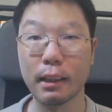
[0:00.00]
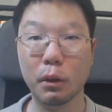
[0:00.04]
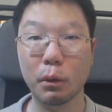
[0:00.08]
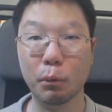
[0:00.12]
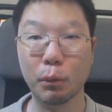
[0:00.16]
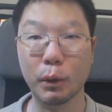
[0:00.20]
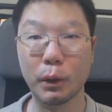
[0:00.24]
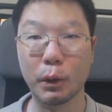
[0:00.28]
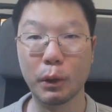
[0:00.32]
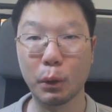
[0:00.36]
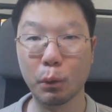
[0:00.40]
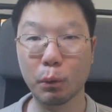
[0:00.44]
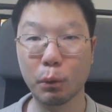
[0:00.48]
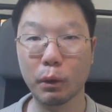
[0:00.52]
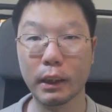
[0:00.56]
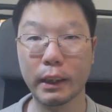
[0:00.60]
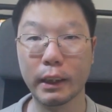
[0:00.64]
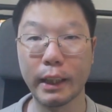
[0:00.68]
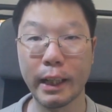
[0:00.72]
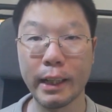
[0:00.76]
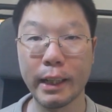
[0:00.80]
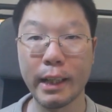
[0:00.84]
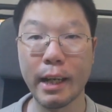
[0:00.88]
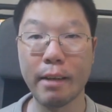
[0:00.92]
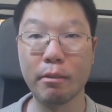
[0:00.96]
which you will
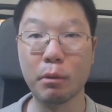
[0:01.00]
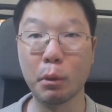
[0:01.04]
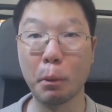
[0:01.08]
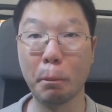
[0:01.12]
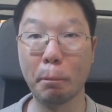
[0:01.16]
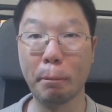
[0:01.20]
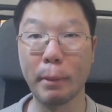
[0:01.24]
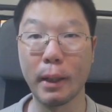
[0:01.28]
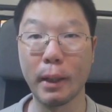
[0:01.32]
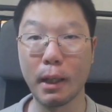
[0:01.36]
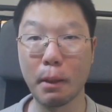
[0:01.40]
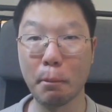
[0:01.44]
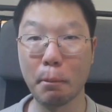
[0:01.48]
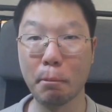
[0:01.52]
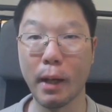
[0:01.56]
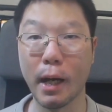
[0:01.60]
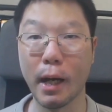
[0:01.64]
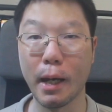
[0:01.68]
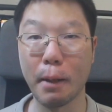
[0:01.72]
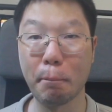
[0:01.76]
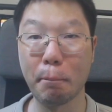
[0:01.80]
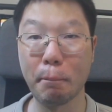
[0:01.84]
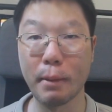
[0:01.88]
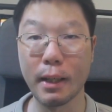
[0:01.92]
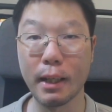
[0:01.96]
then have to pay
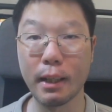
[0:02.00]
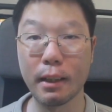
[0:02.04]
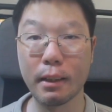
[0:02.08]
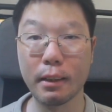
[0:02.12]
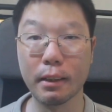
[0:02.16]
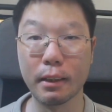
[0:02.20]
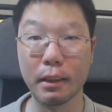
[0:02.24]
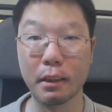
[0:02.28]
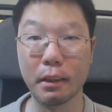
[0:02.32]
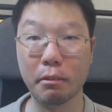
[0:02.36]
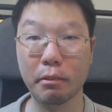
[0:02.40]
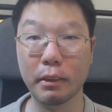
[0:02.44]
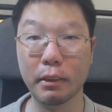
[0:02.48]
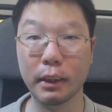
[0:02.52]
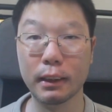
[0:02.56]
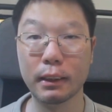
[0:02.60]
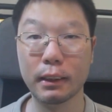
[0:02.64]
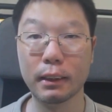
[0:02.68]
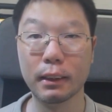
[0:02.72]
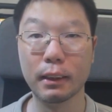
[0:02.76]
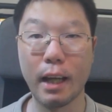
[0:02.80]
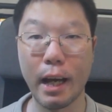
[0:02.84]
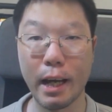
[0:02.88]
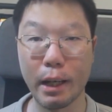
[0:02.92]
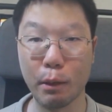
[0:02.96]
by May
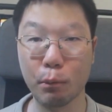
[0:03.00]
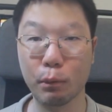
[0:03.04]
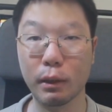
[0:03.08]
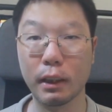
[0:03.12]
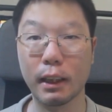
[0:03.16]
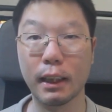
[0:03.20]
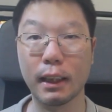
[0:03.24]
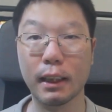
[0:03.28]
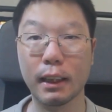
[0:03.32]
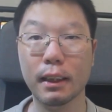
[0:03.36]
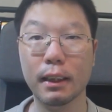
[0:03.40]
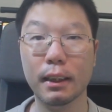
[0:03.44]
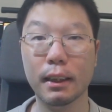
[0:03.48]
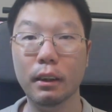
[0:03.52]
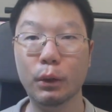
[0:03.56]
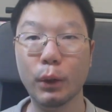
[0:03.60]
31st annually.